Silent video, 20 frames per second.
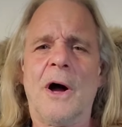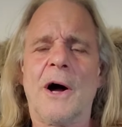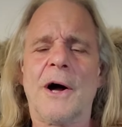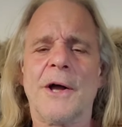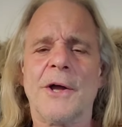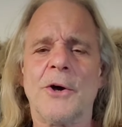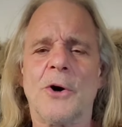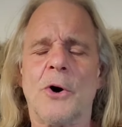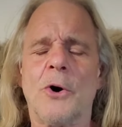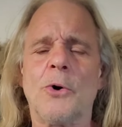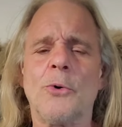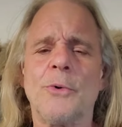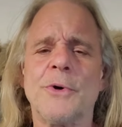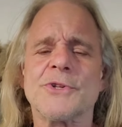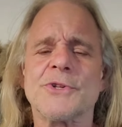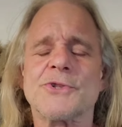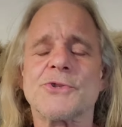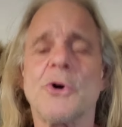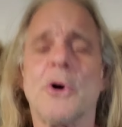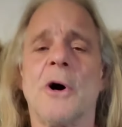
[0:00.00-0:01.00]
I
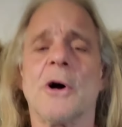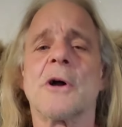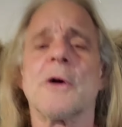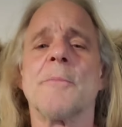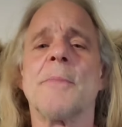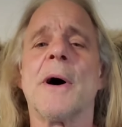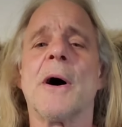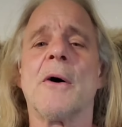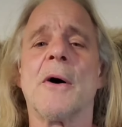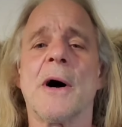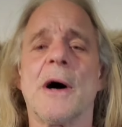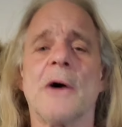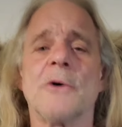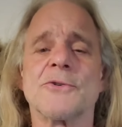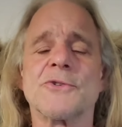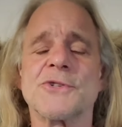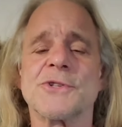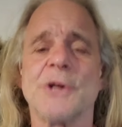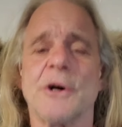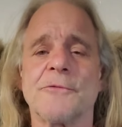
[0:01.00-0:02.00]
always talk about
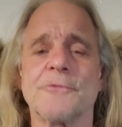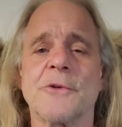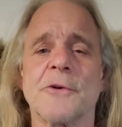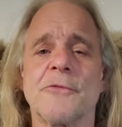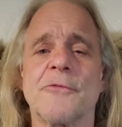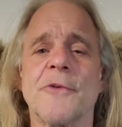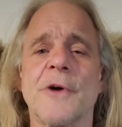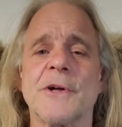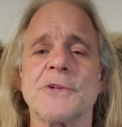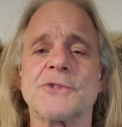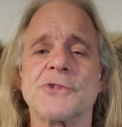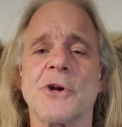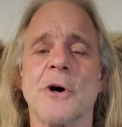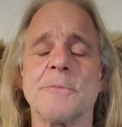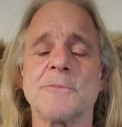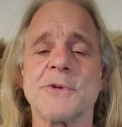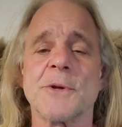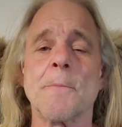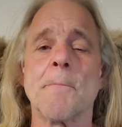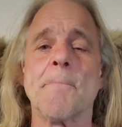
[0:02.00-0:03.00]
how self-defense
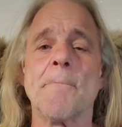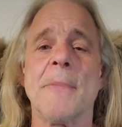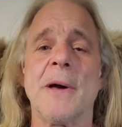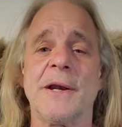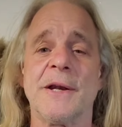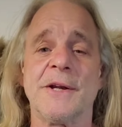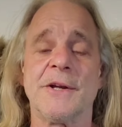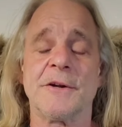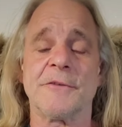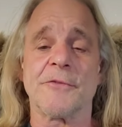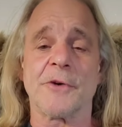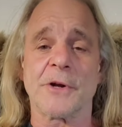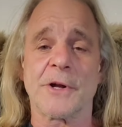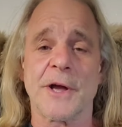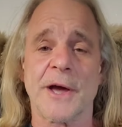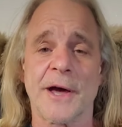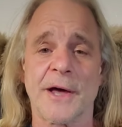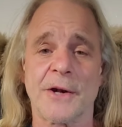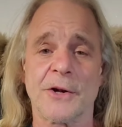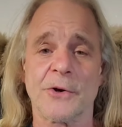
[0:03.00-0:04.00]
comes in many different
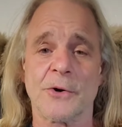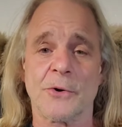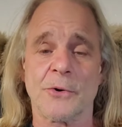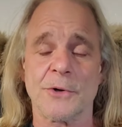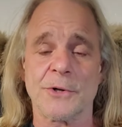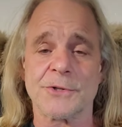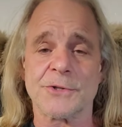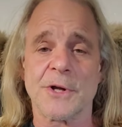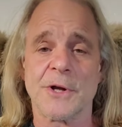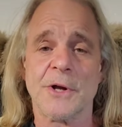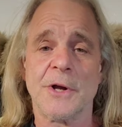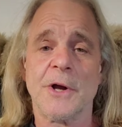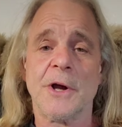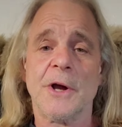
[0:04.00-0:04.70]
categories.